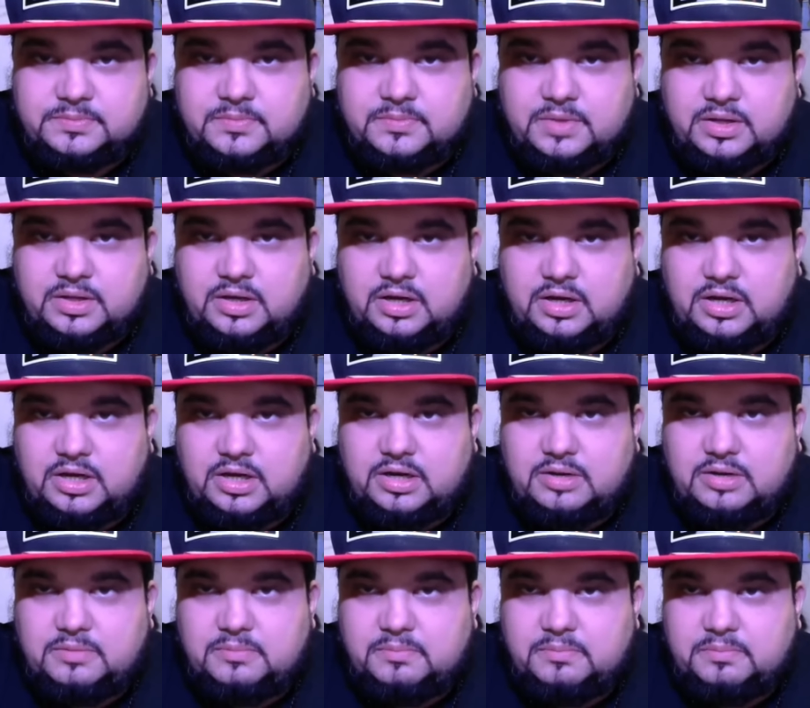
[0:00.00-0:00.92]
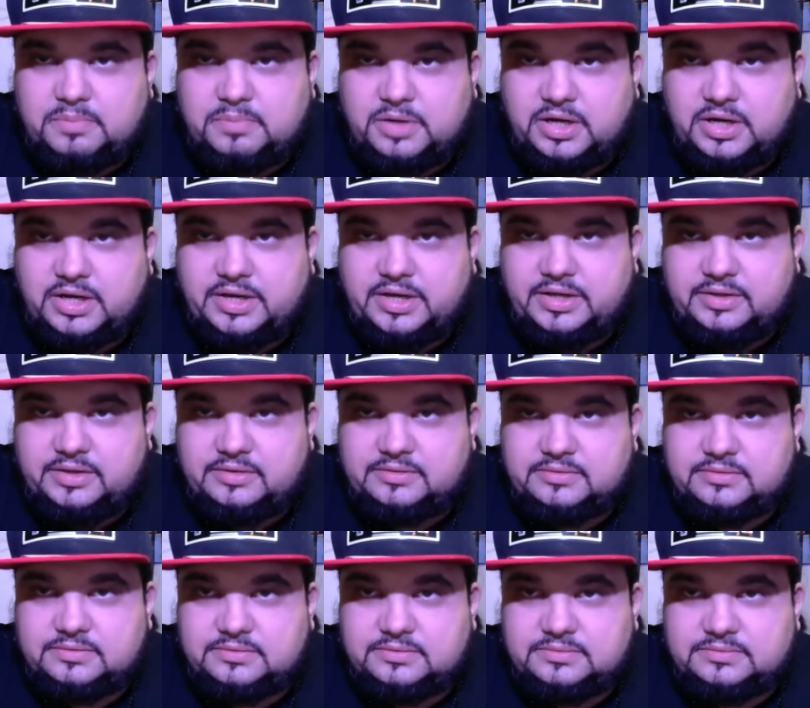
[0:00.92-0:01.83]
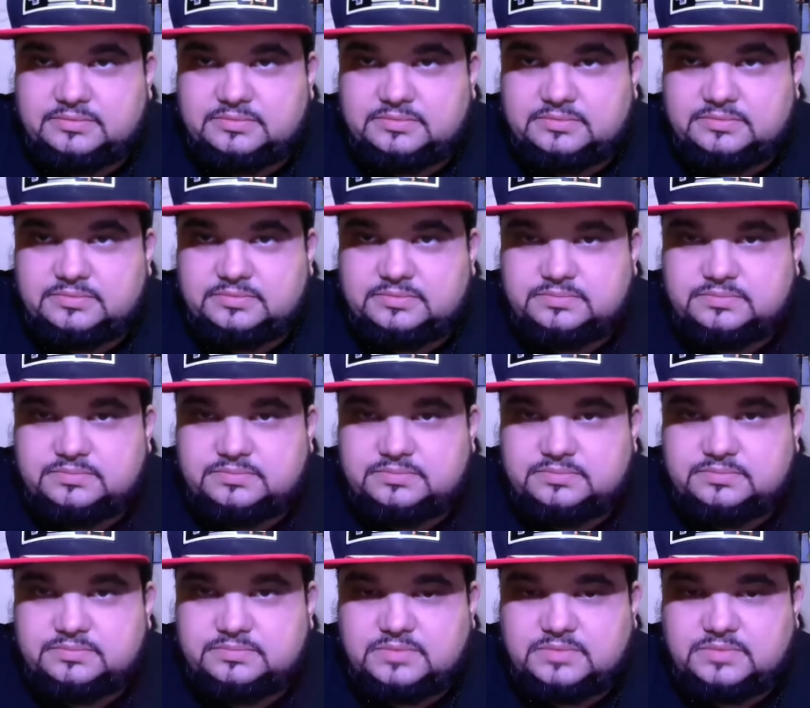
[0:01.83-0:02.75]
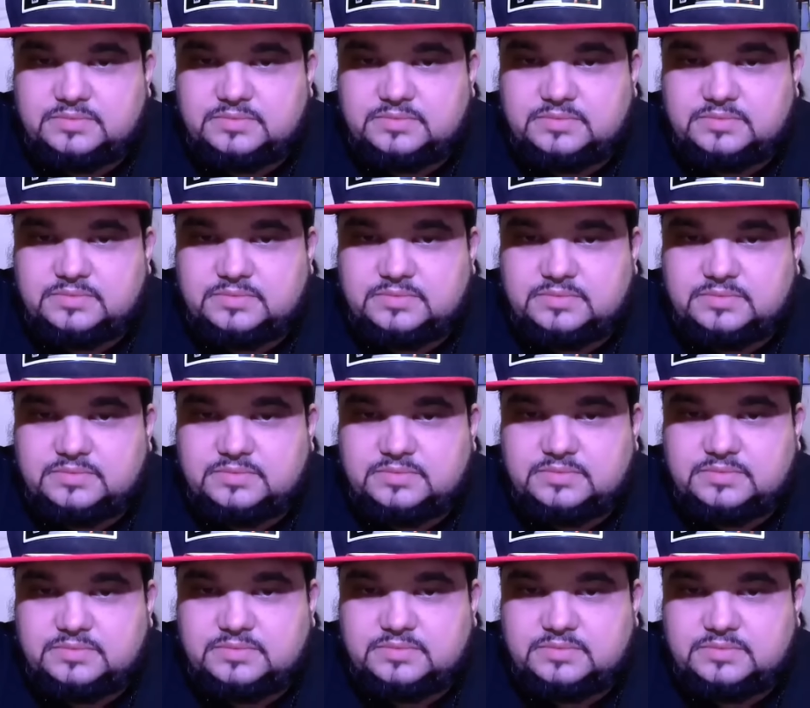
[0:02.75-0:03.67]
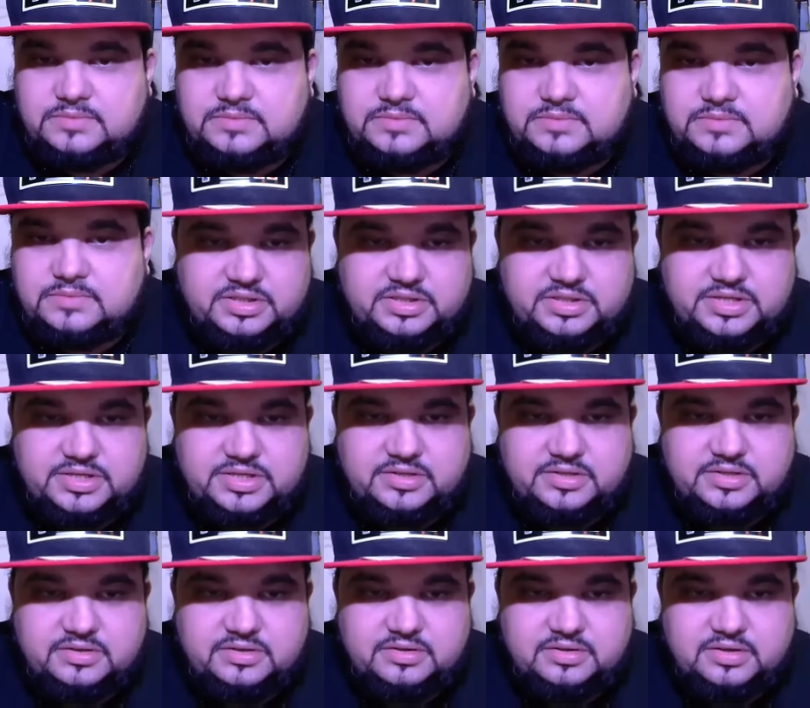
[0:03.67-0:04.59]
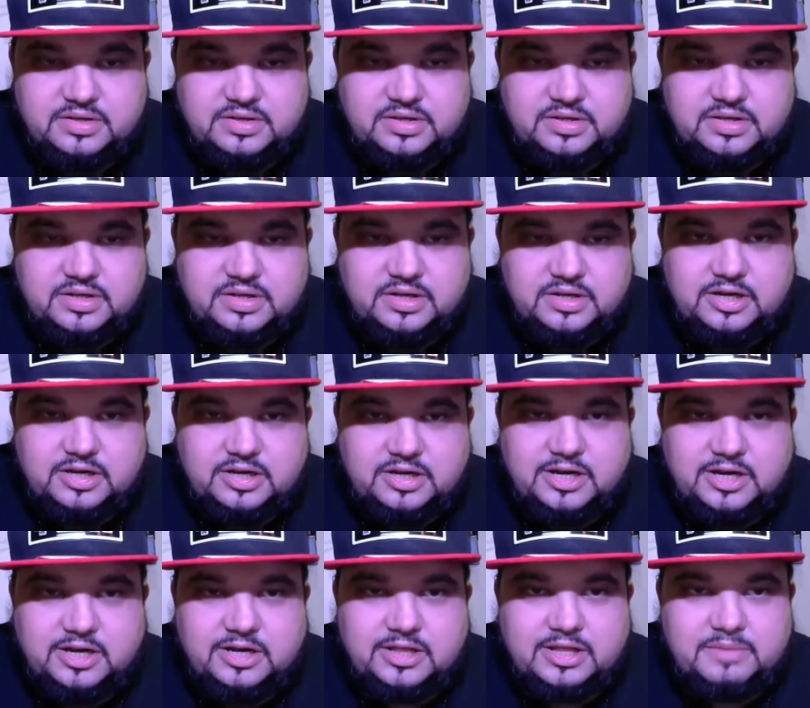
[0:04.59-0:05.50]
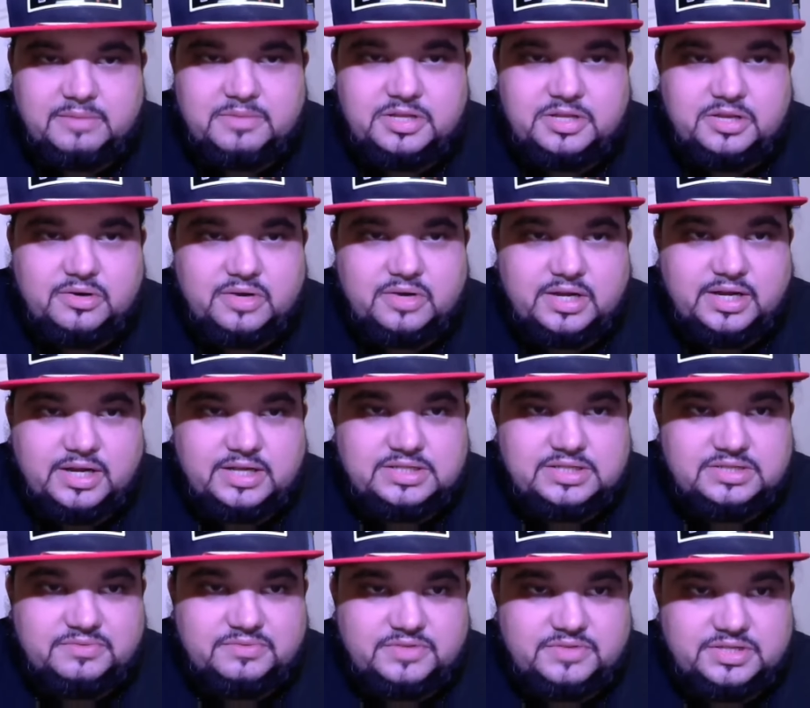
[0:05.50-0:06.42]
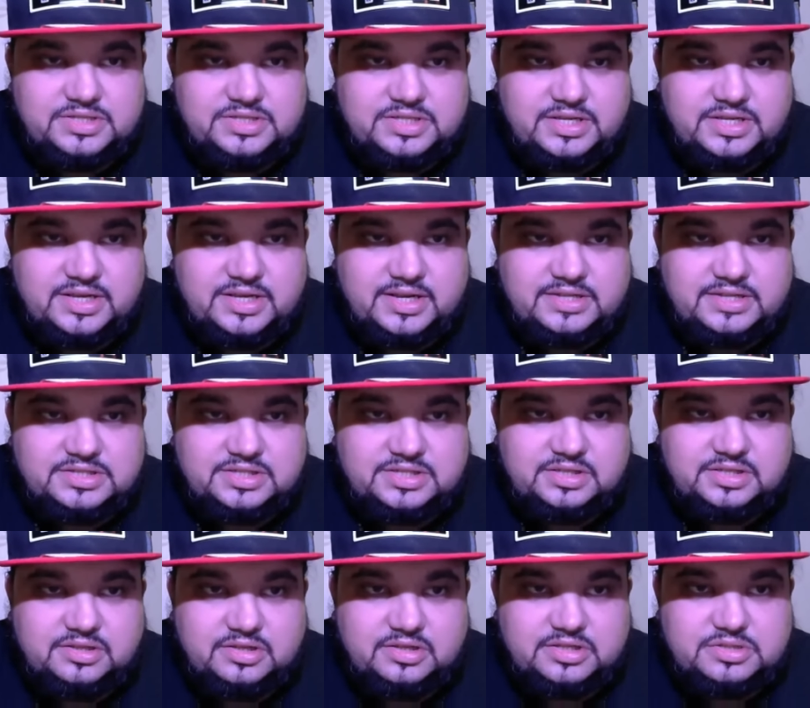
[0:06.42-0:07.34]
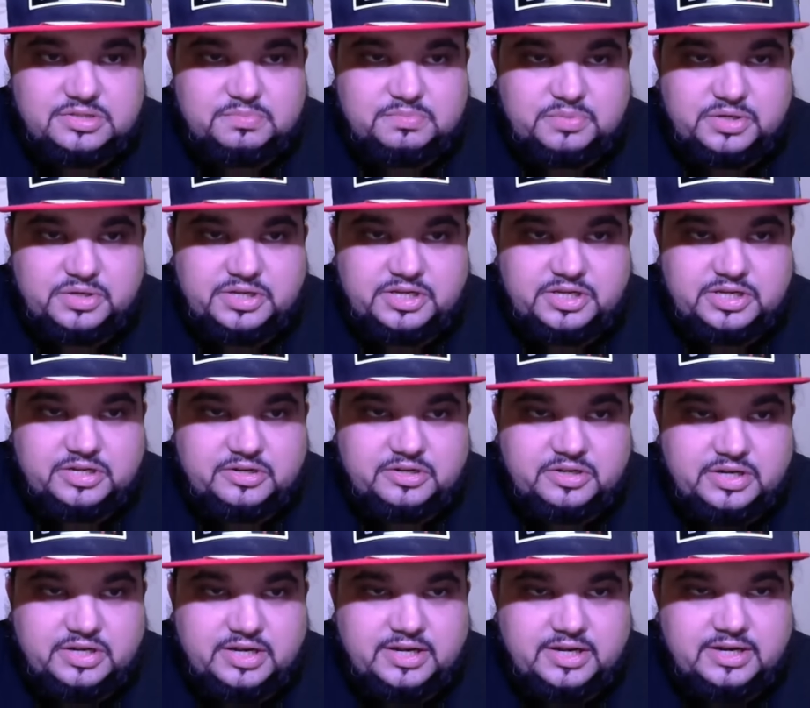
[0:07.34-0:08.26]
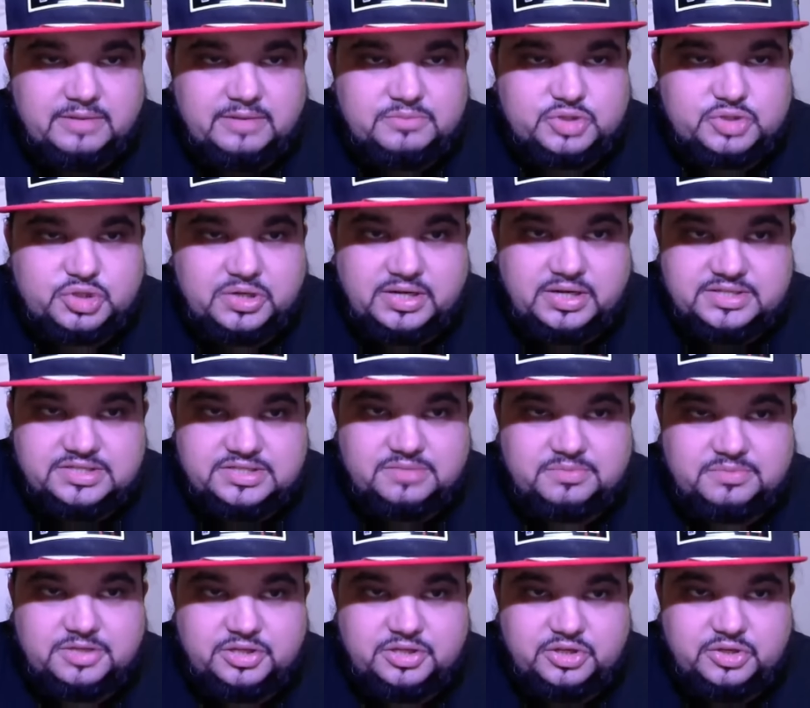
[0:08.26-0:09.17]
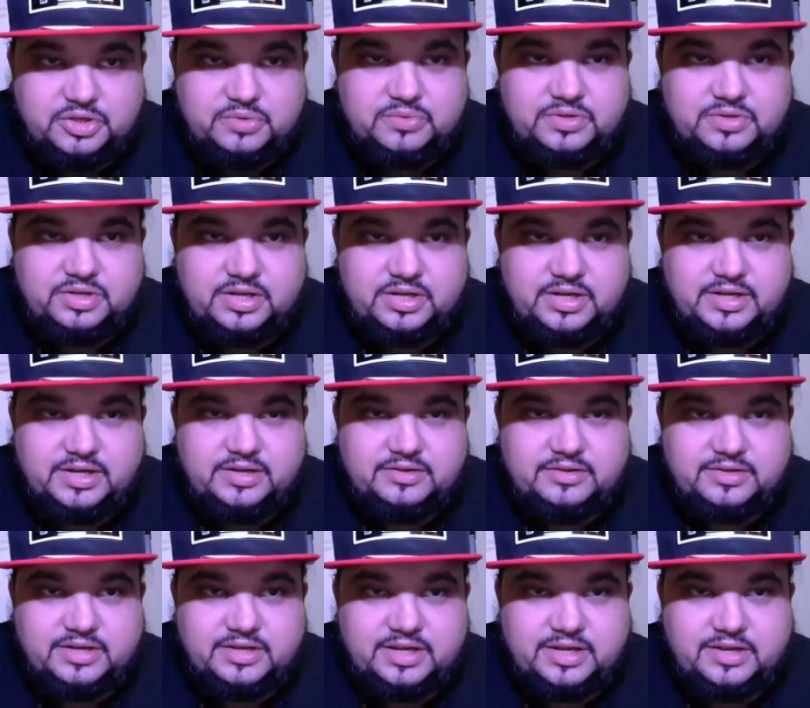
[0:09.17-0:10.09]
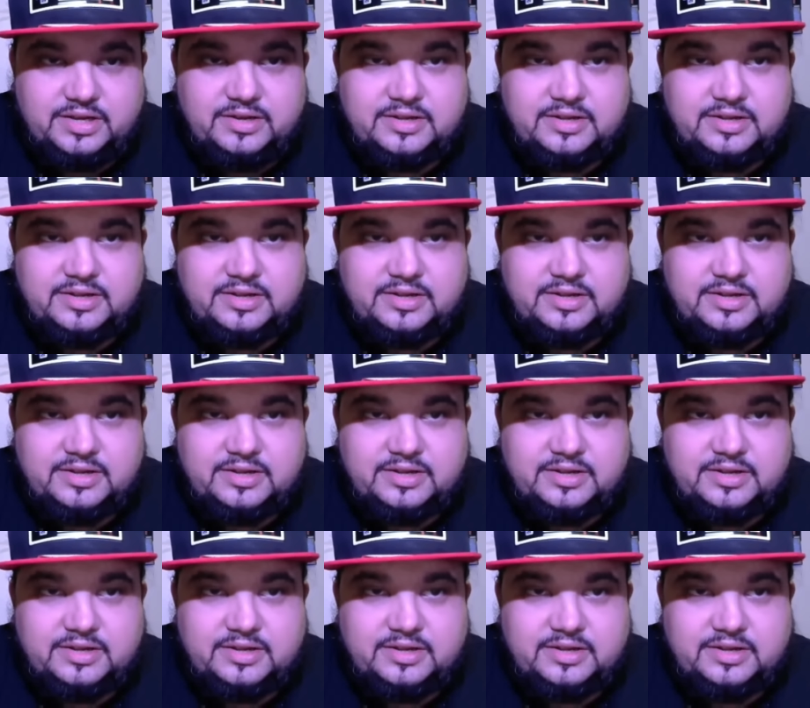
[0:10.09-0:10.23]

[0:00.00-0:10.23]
Uh, but actually, let me go ahead and put this in. Uh, let me know, guys, if this thing actually looks pretty good or not. I'm trying something new tonight, today.